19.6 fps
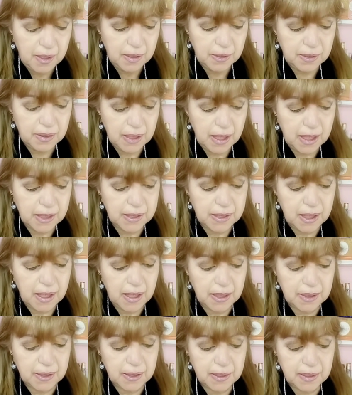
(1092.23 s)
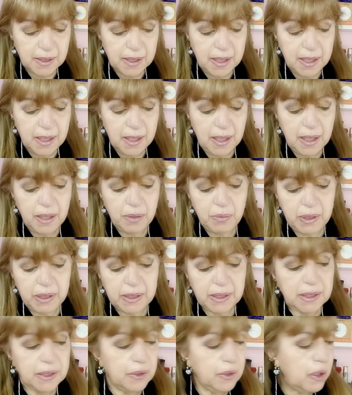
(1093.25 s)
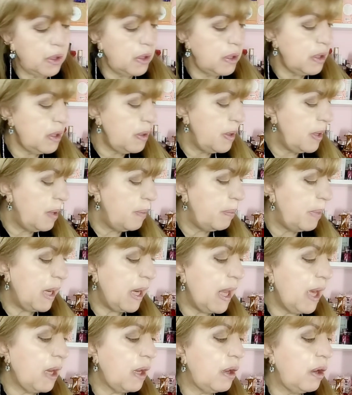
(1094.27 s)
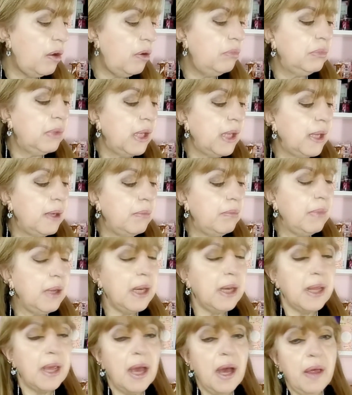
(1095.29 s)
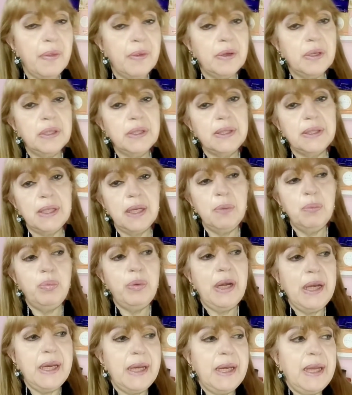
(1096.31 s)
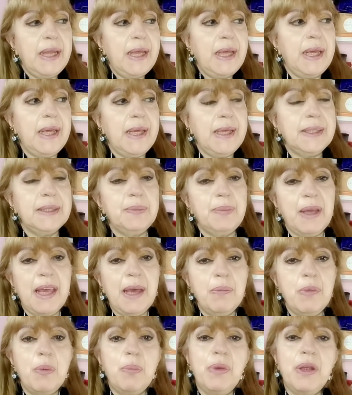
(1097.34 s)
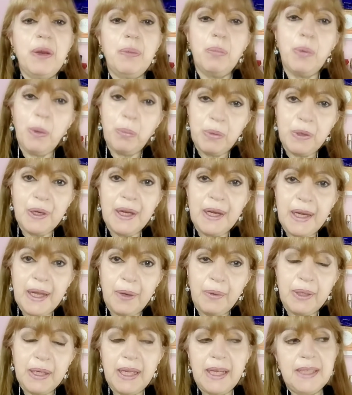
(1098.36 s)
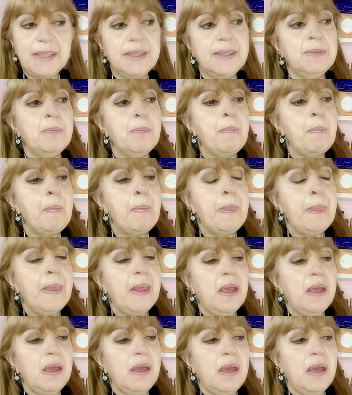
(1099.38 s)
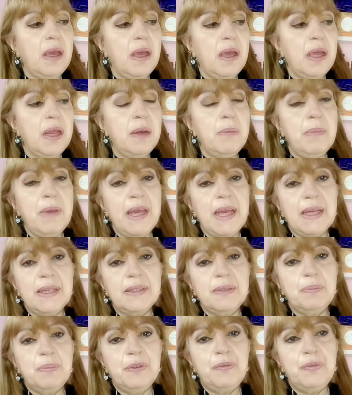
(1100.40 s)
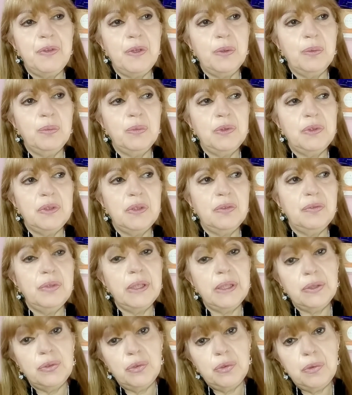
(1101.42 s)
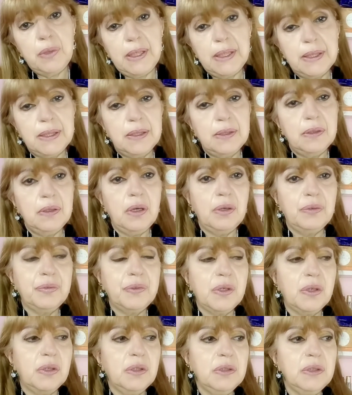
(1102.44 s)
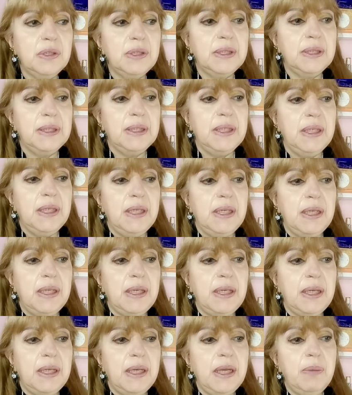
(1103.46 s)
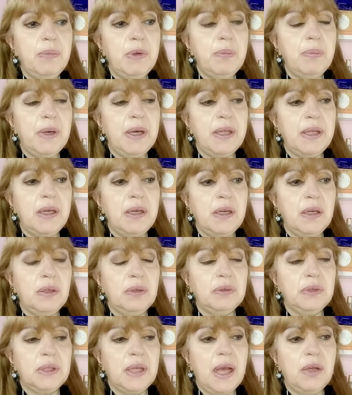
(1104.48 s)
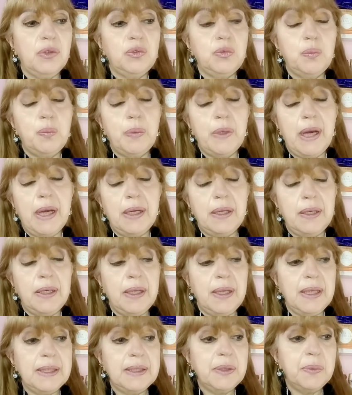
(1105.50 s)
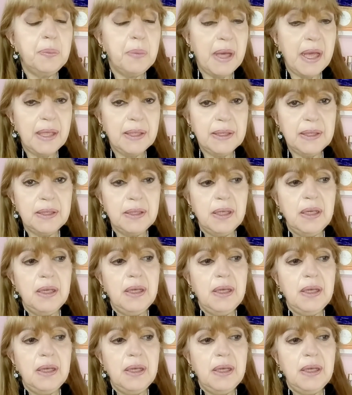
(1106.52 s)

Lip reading: such as in La Nuit Trésor by Lancôme and many others. And praline is becoming very popular nowadays. It makes perfumes very sweet, of course, and everybody knows how praline smells.